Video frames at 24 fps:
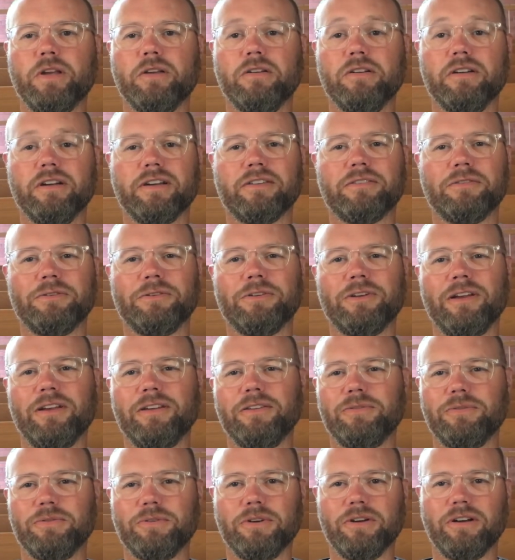
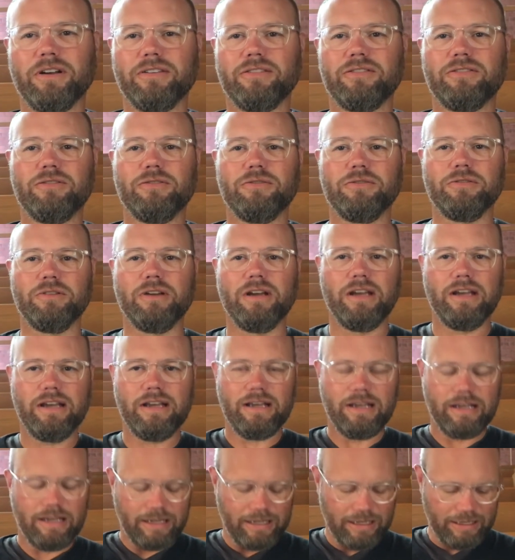exercise for us to
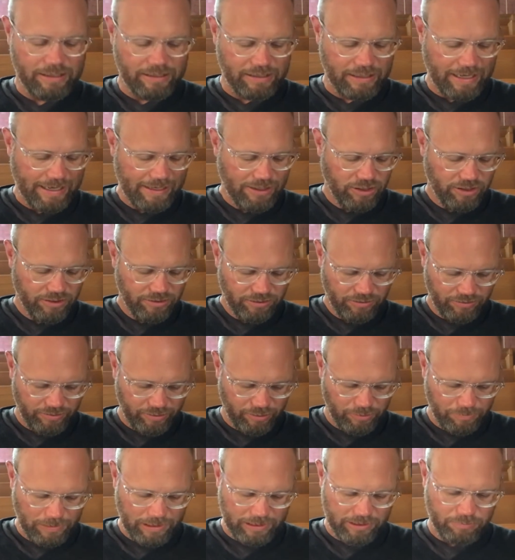engage in. So I
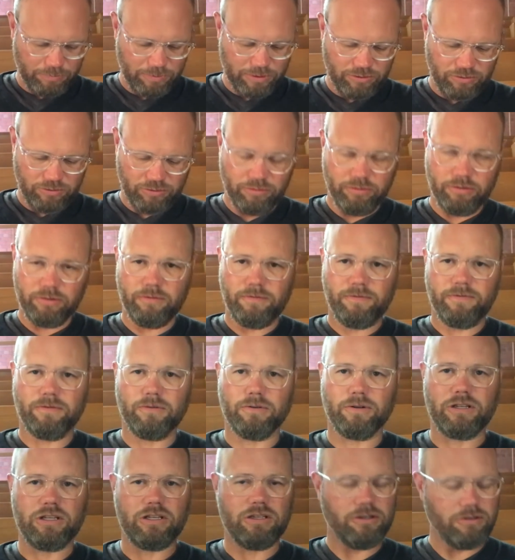hope that's been true
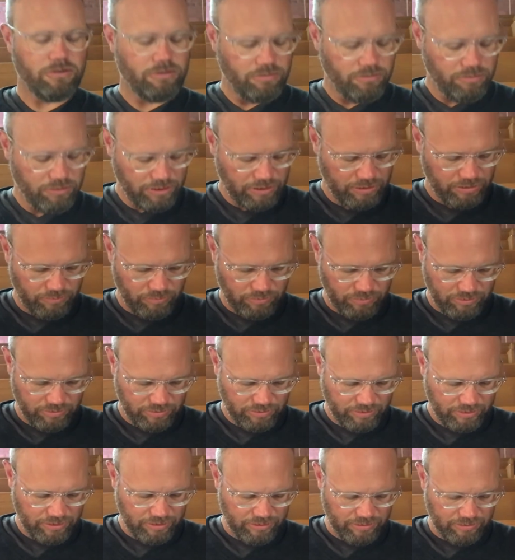for you
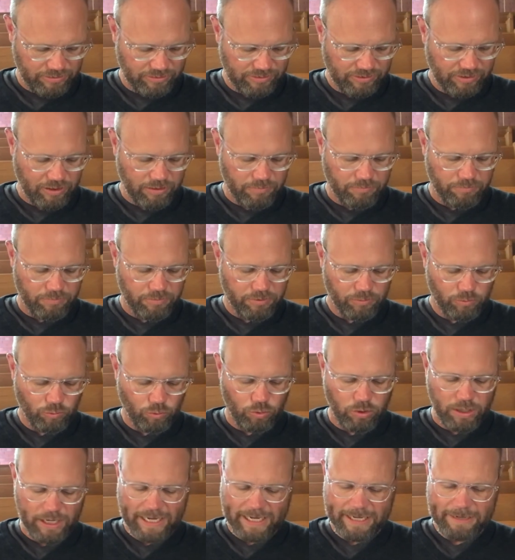in some
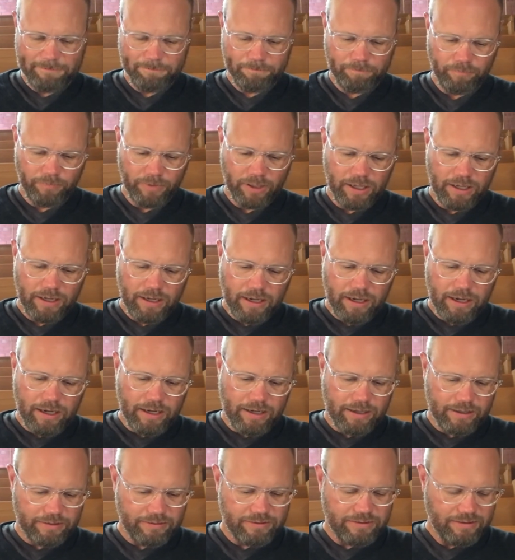way.
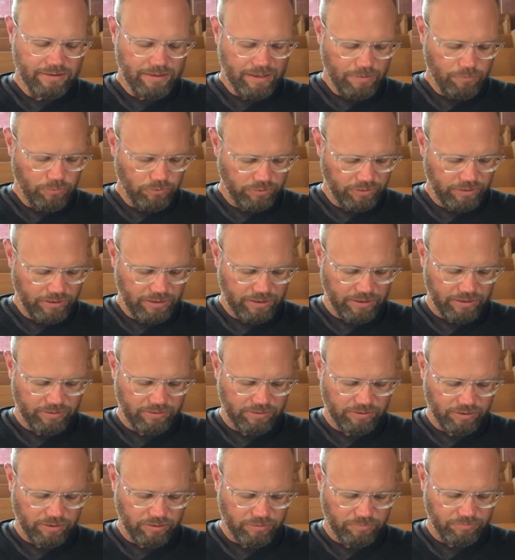Today we're looking at
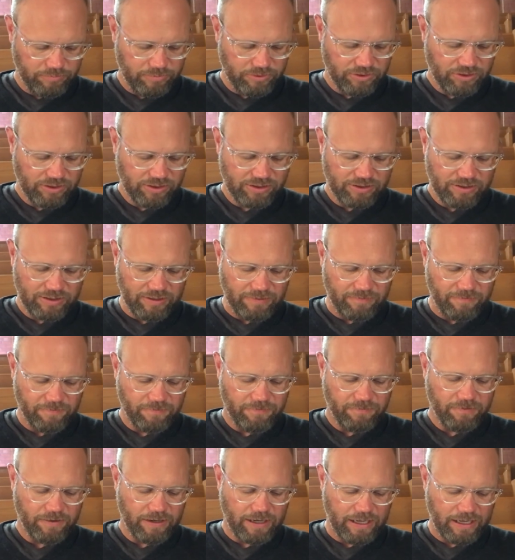Psalm
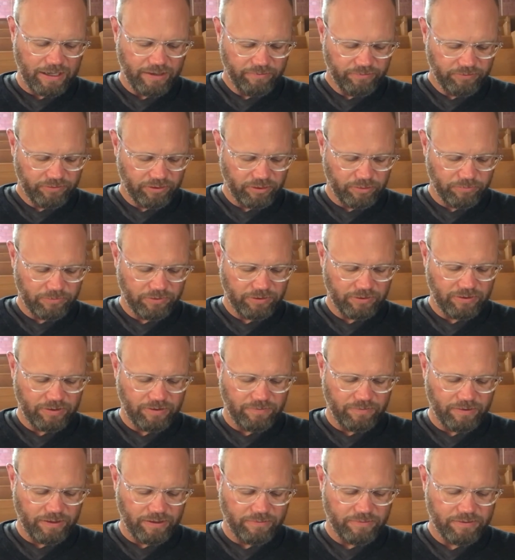
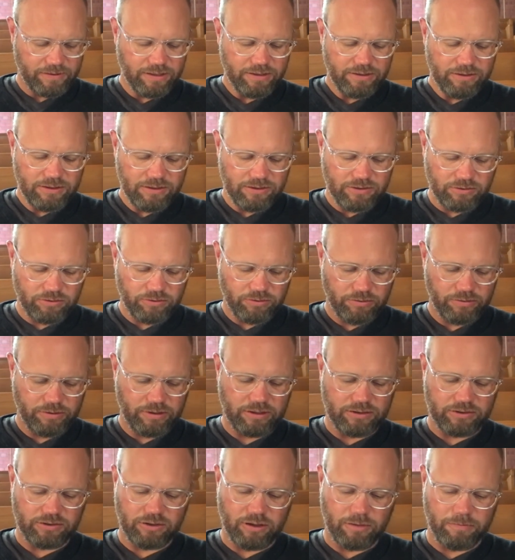65, and this is truly
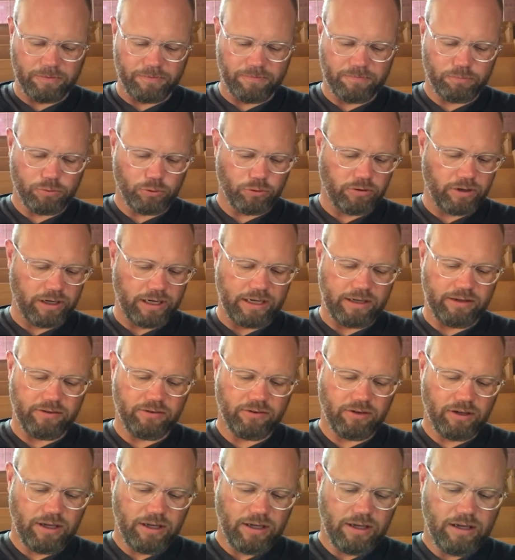a psalm of
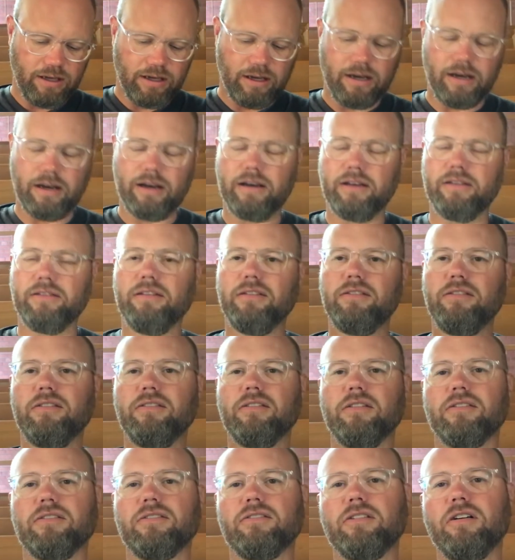praise. This
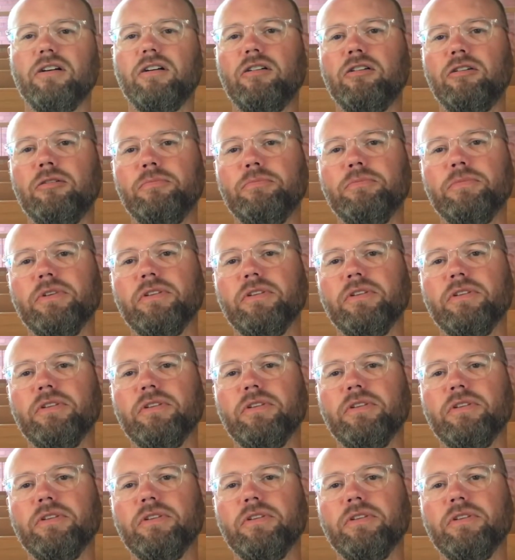is a psalm